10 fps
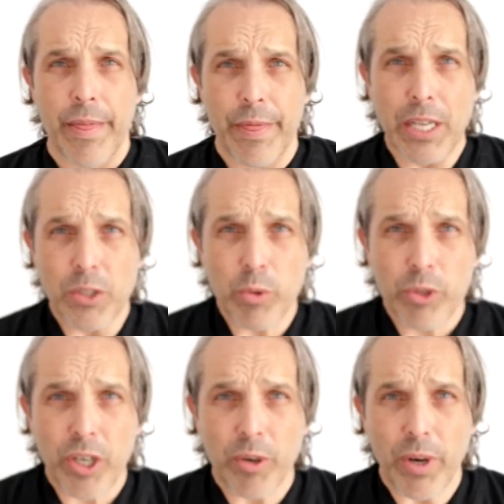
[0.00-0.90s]
There's
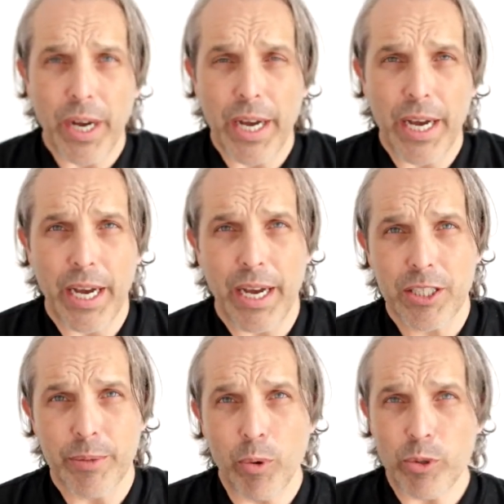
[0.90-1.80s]
also
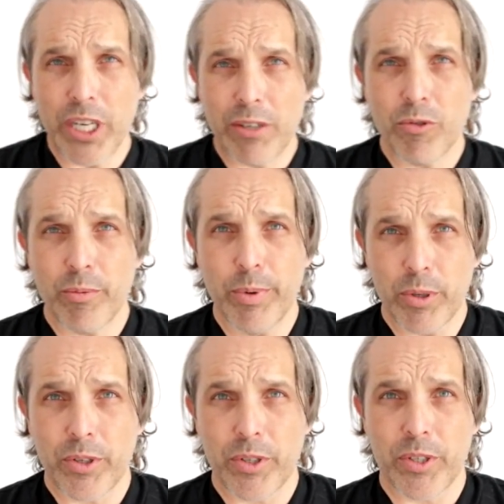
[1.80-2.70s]
some more general
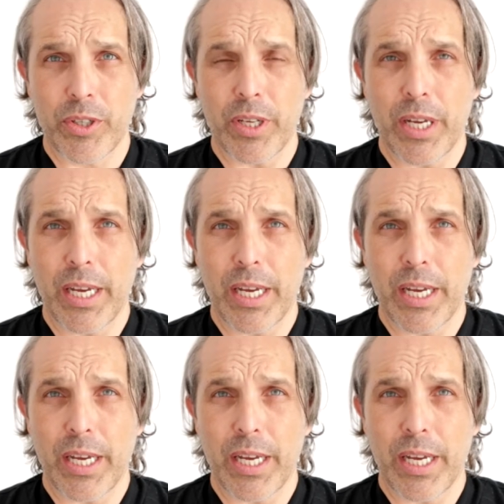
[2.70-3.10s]
books